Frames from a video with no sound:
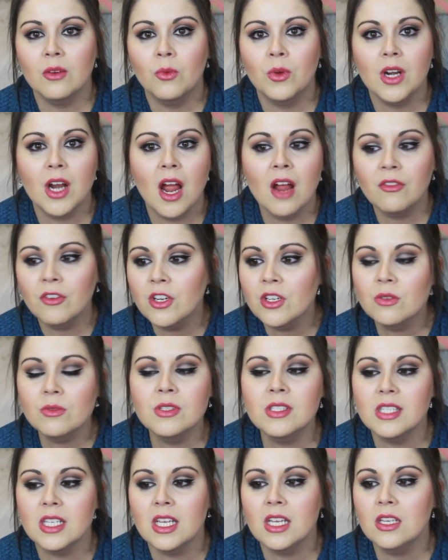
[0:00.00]
Whatever you
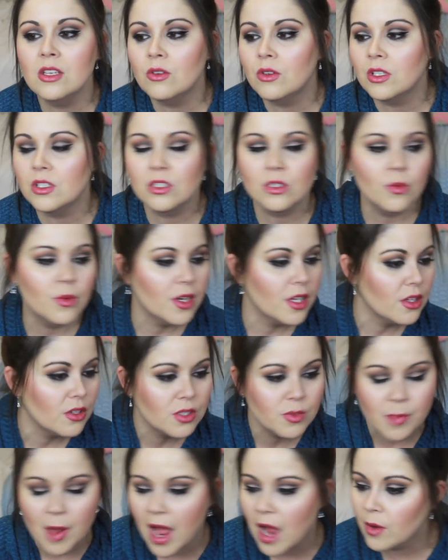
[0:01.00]
see, you can do one of
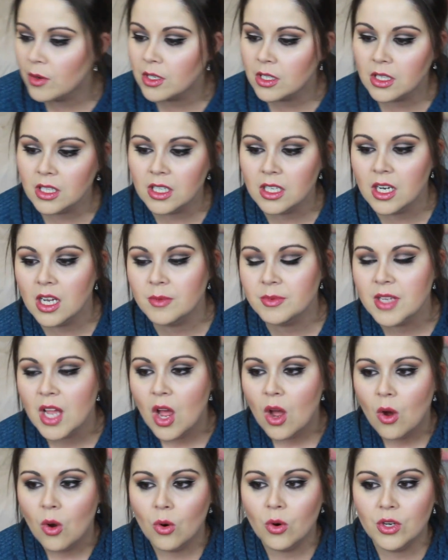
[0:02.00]
those power cleanups,
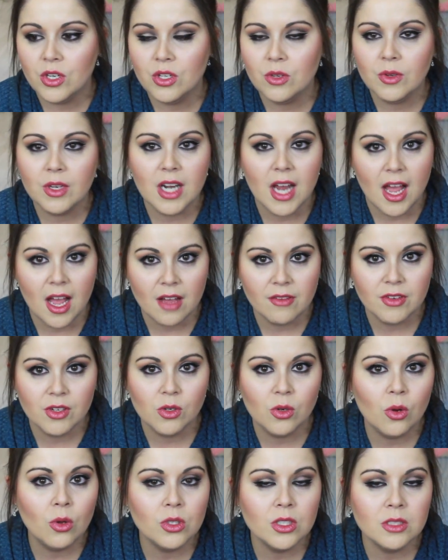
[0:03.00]
or you can have a
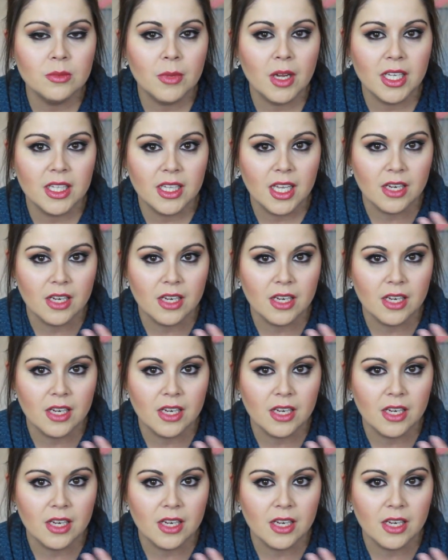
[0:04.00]
goal in mind.